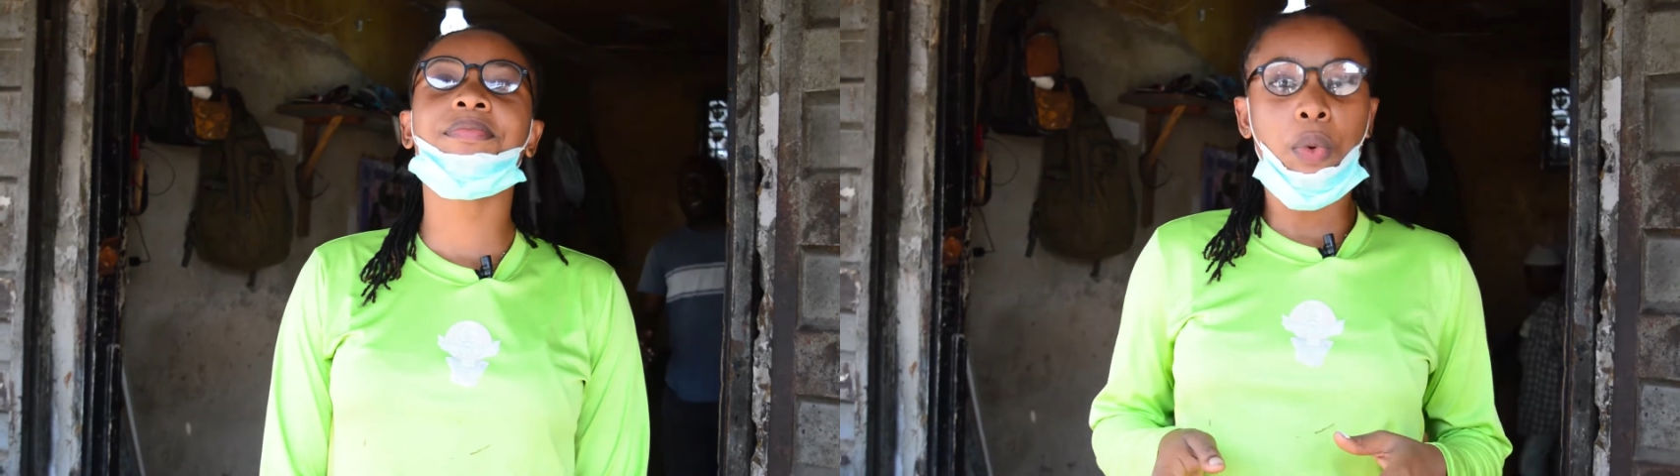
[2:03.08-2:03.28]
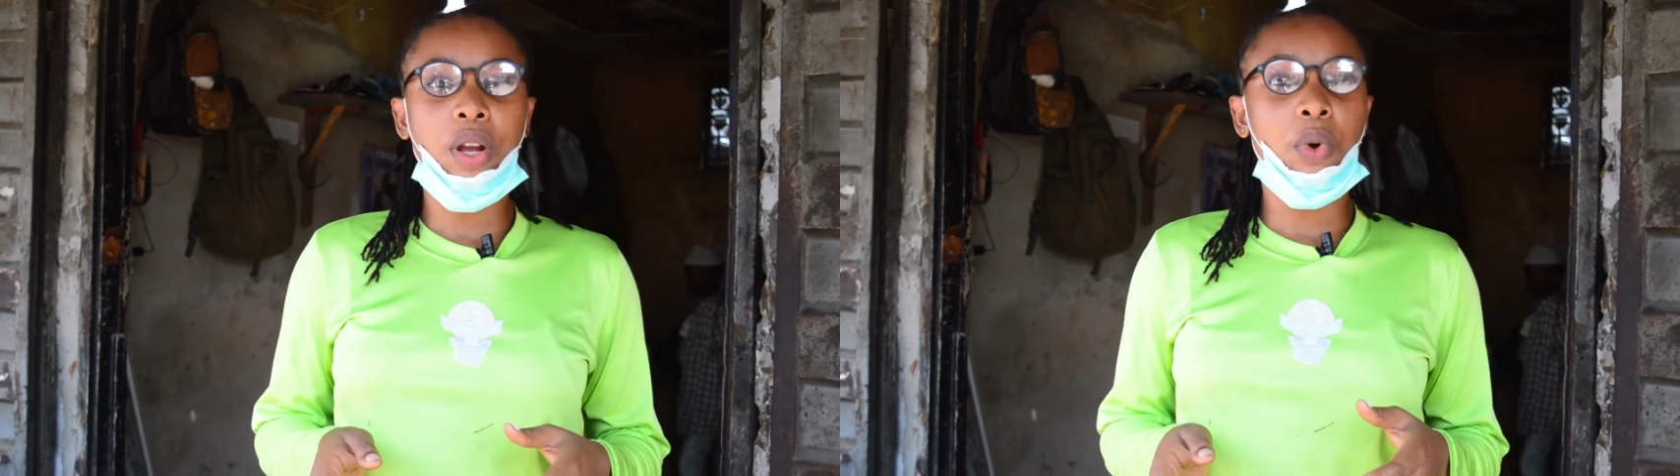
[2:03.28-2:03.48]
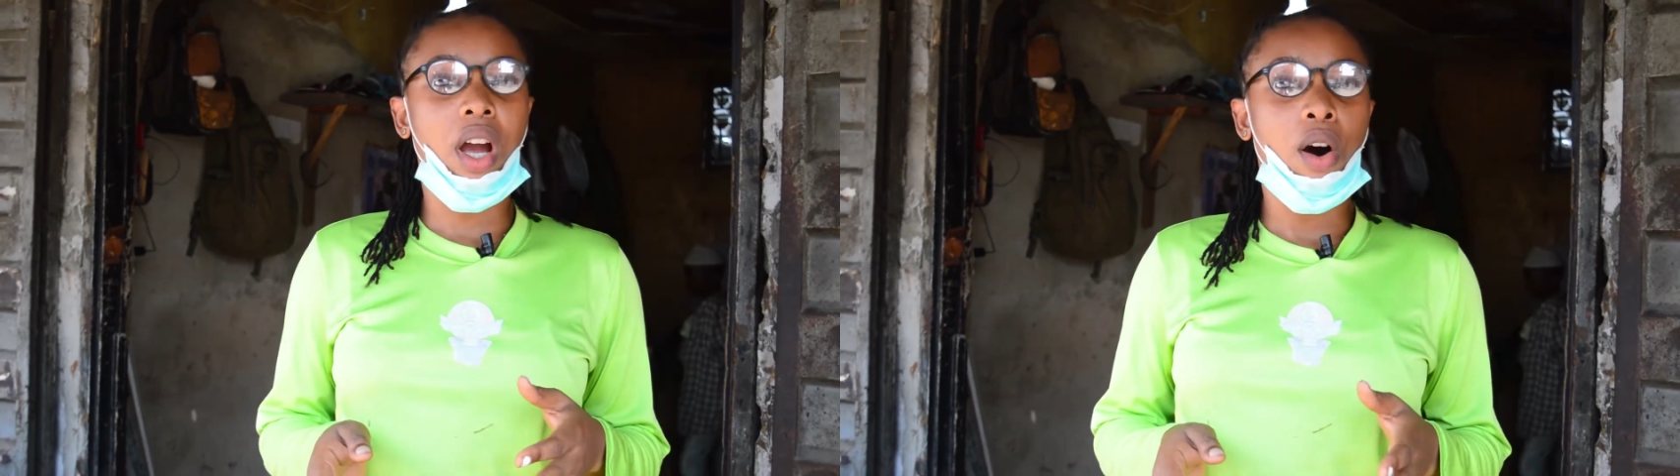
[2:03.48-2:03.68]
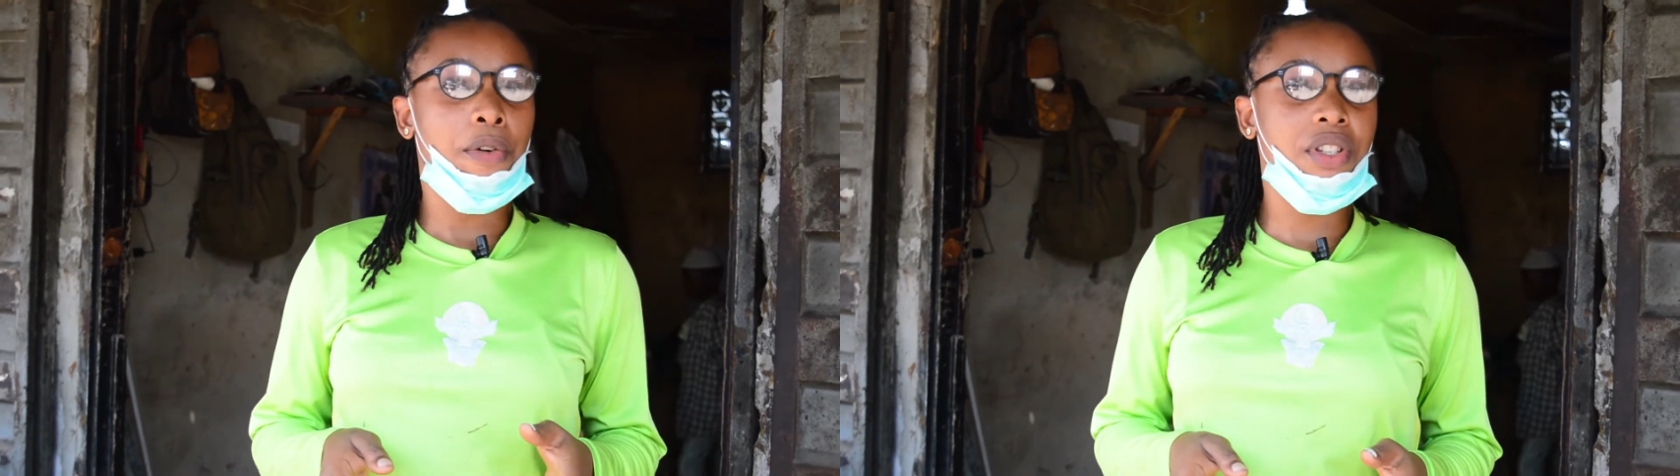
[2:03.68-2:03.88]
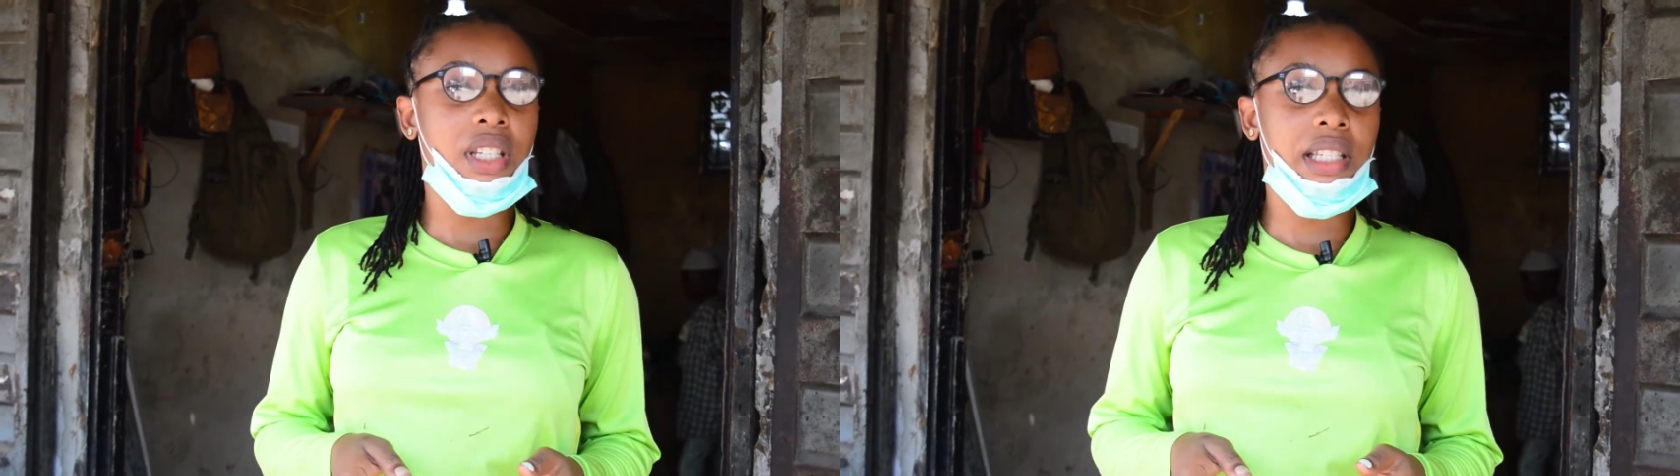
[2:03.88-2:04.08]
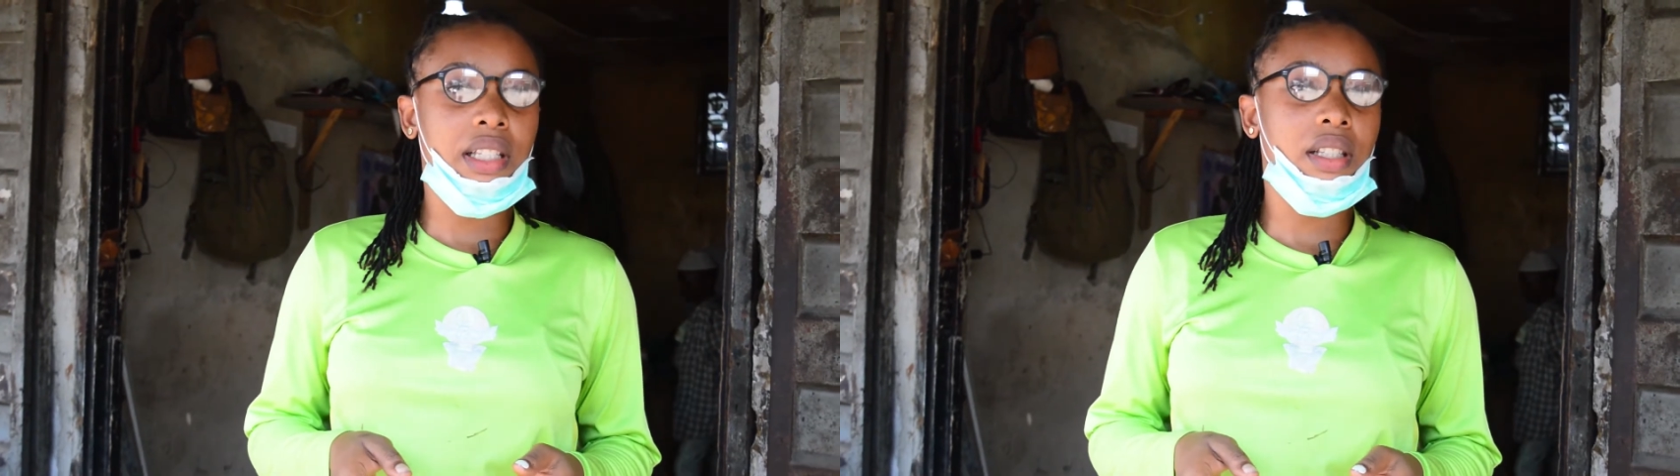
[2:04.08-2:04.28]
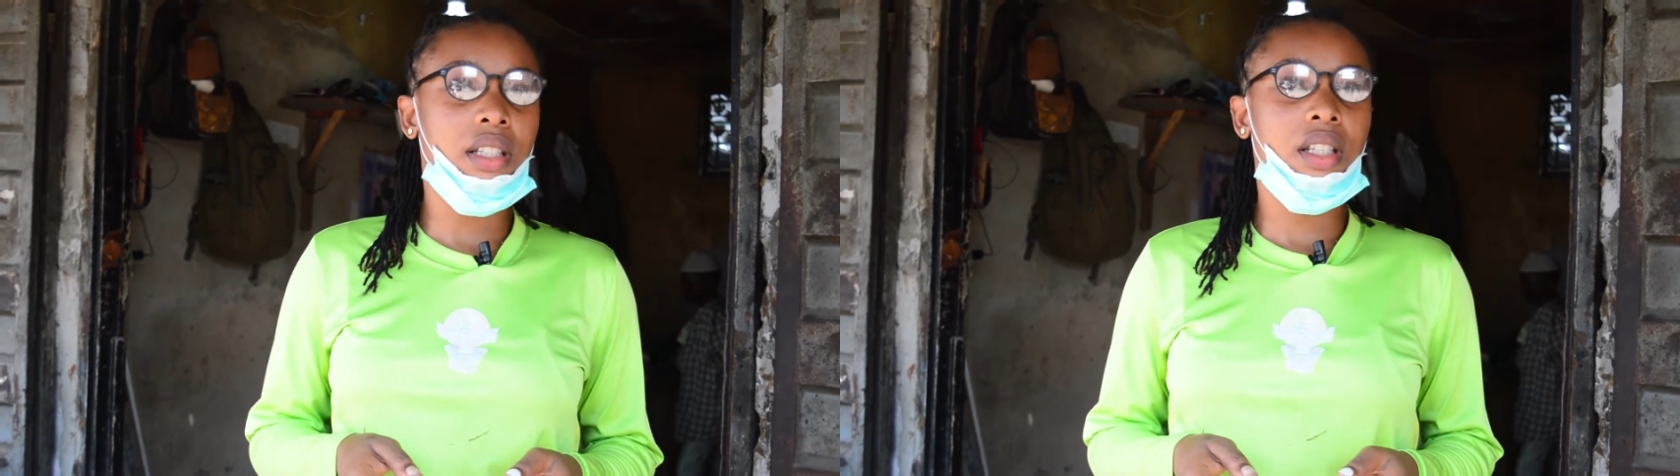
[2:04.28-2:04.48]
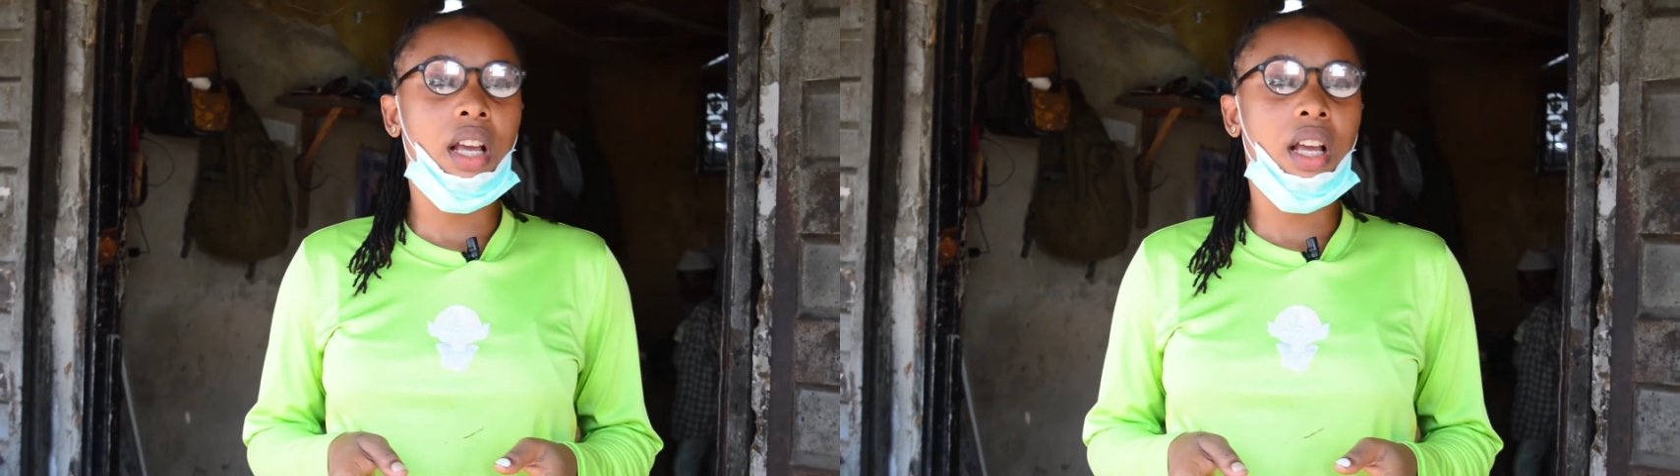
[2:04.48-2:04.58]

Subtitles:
When we are off-season,